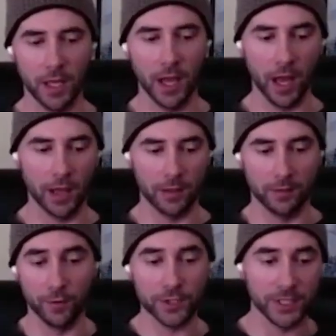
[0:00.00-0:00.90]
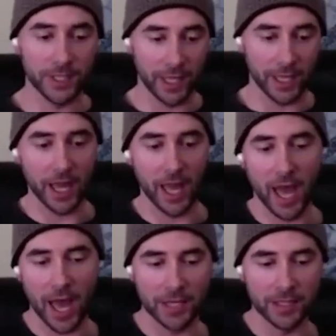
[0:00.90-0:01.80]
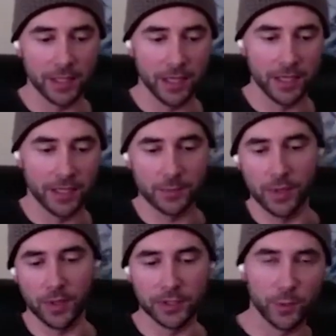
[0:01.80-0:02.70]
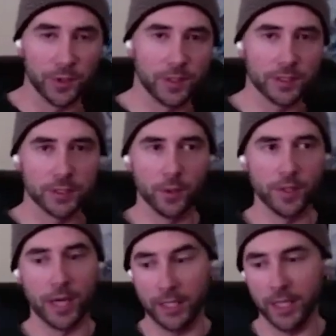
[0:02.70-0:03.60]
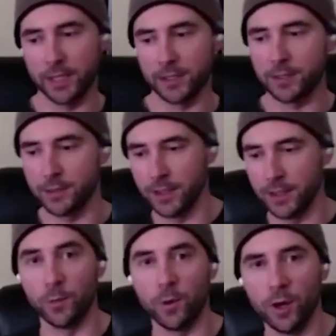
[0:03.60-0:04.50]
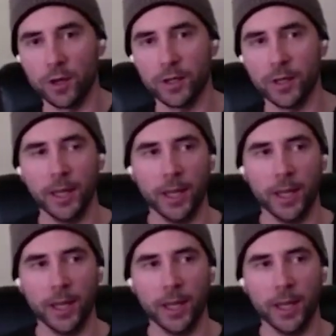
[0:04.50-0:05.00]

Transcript: I, unfortunately, uh, like I had an experience with this, knowing that yes, it can work.